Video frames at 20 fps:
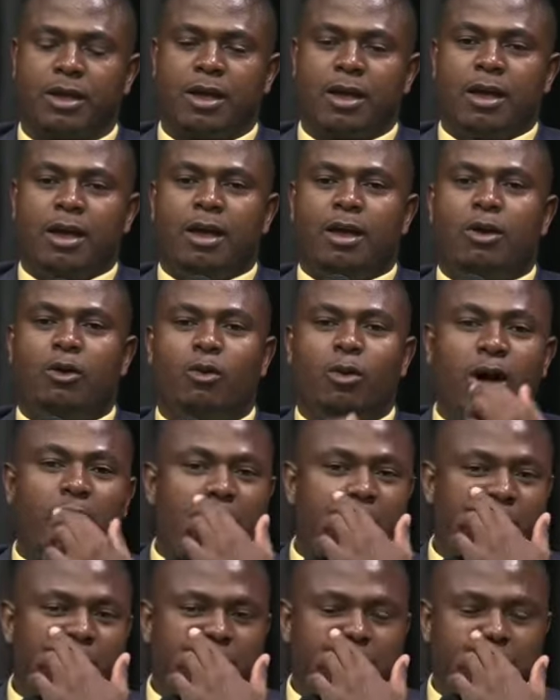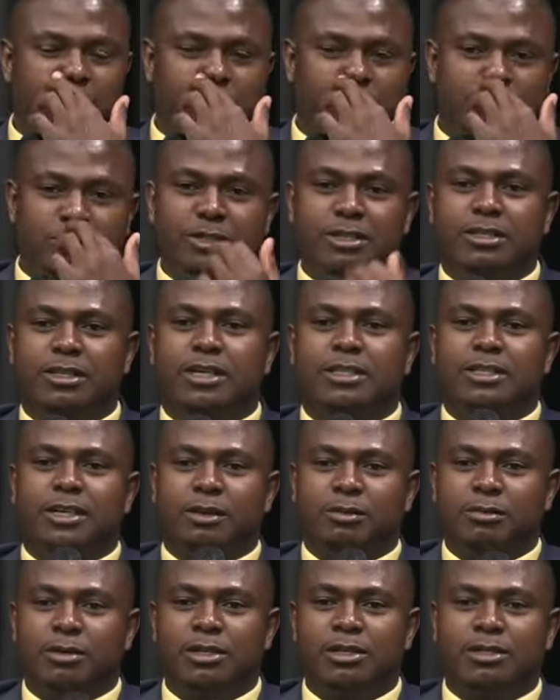Why has Mr.
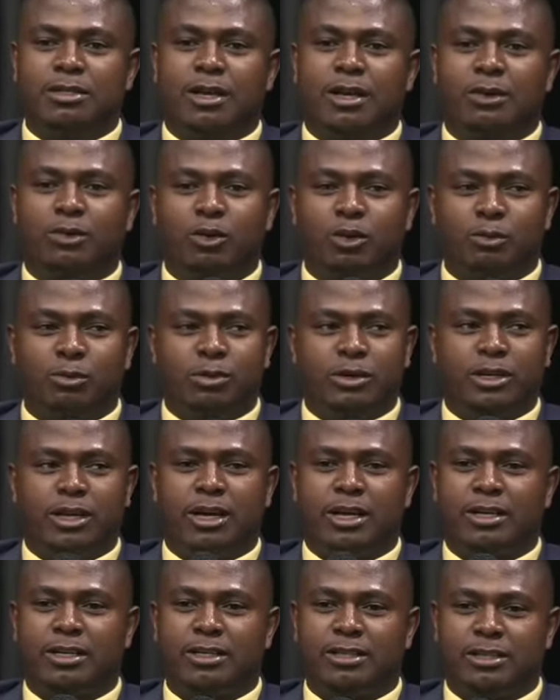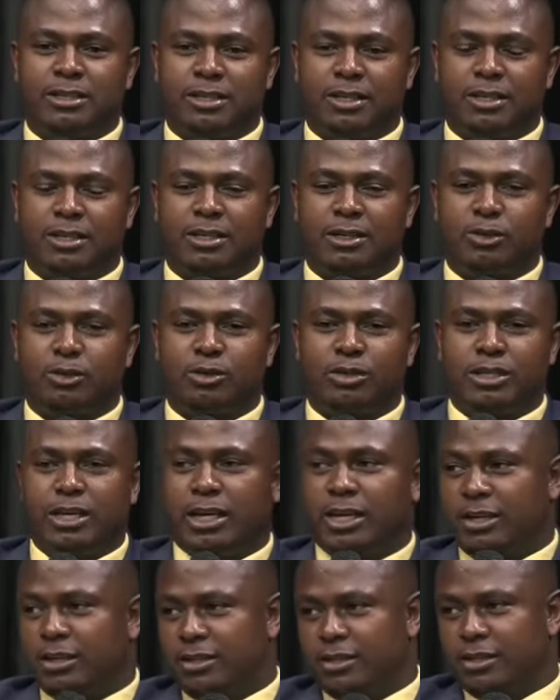Chamisa not been arrested to
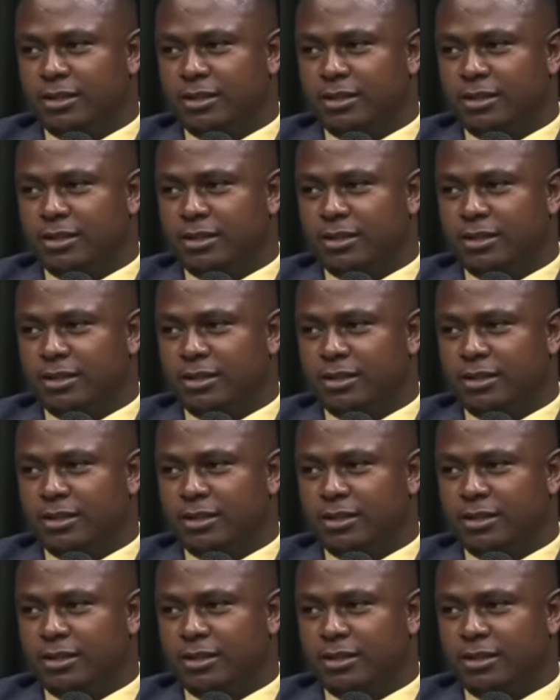date?